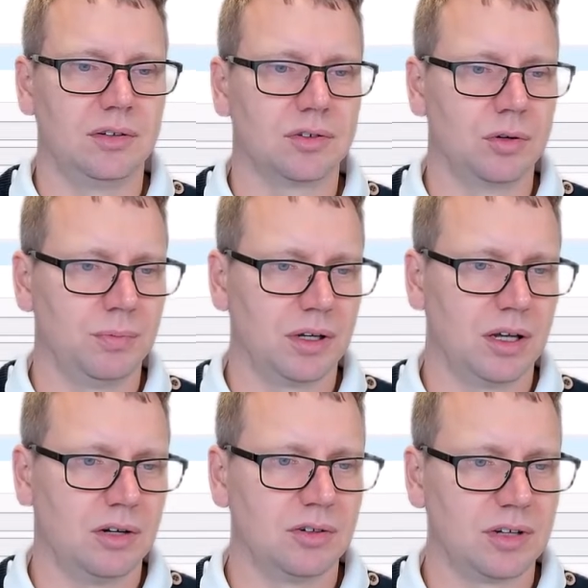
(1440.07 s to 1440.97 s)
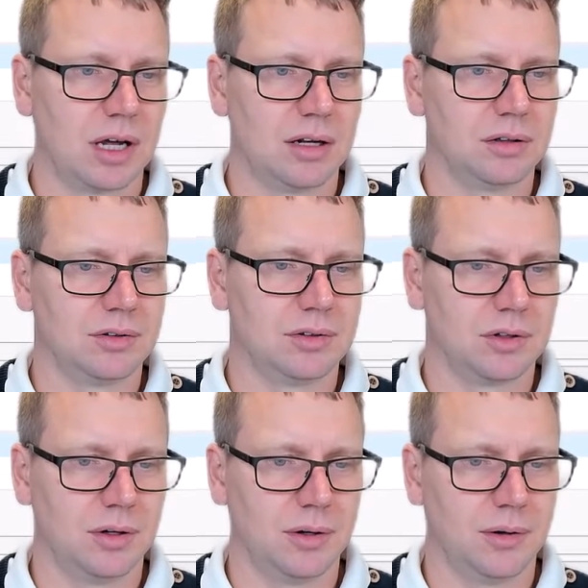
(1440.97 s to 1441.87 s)
communication channels,
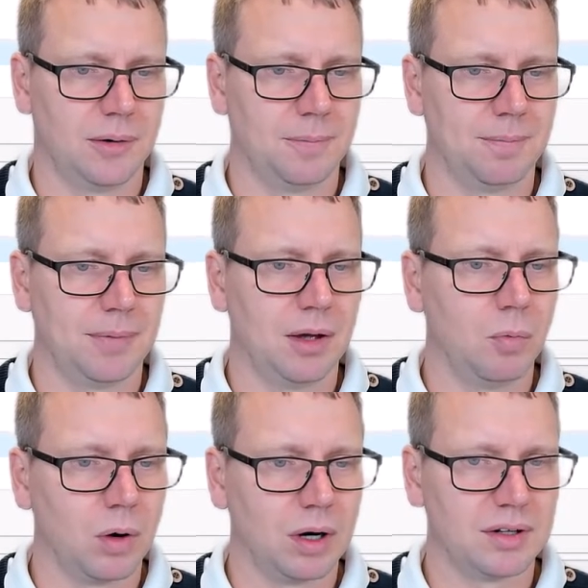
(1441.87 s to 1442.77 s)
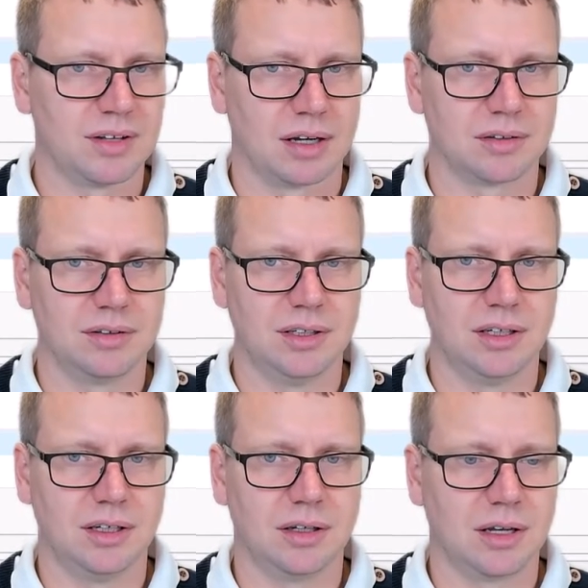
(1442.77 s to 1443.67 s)
what is actually
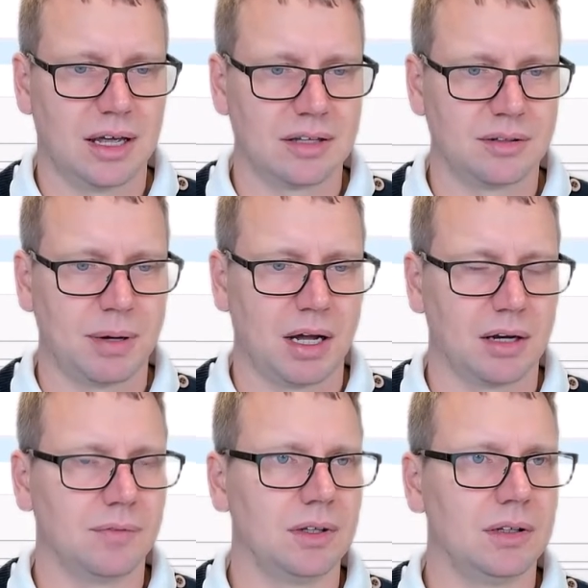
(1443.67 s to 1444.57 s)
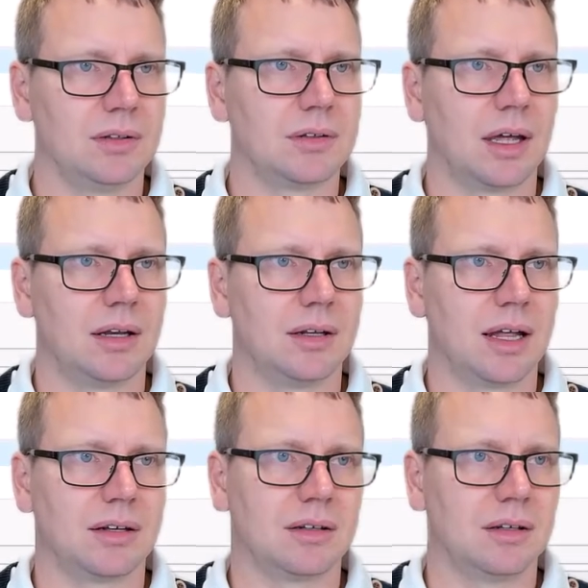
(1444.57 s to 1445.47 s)
needed as a part of these, and
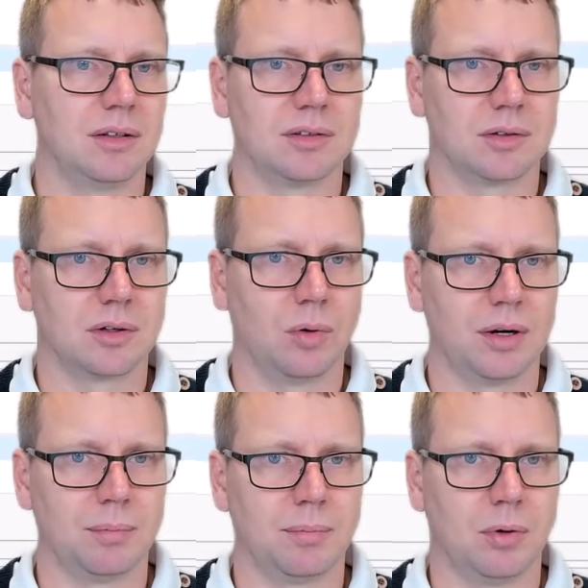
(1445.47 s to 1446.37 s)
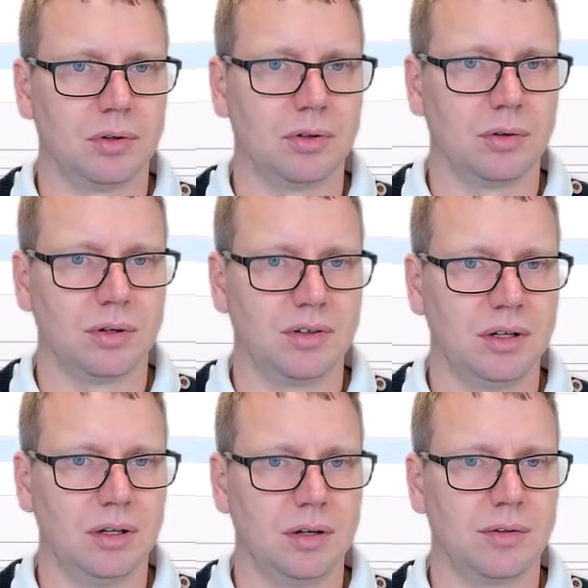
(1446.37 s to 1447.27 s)
that is quite important. You can
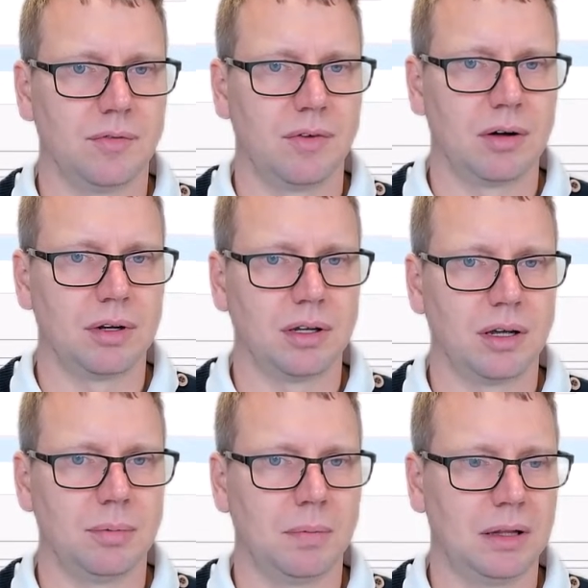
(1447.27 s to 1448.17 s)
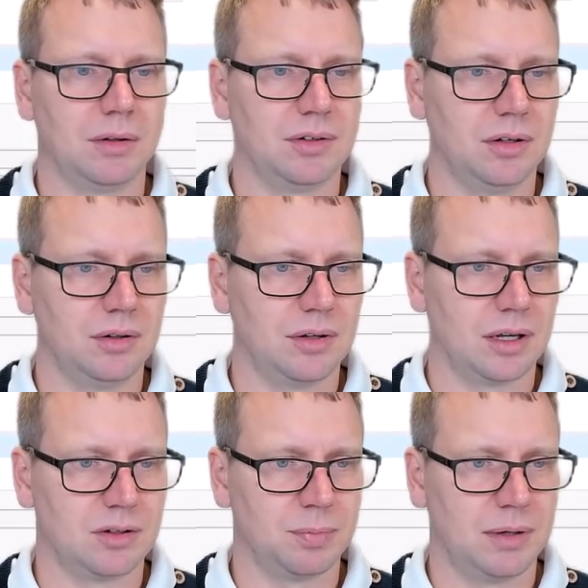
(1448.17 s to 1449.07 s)
see here the routing capability
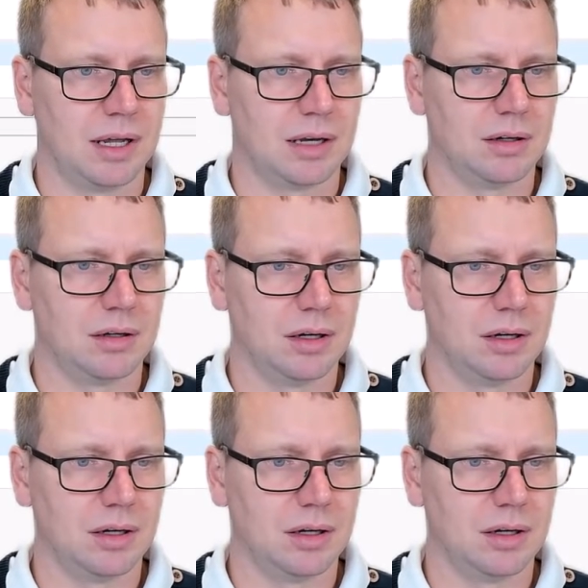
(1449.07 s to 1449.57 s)
that has been added.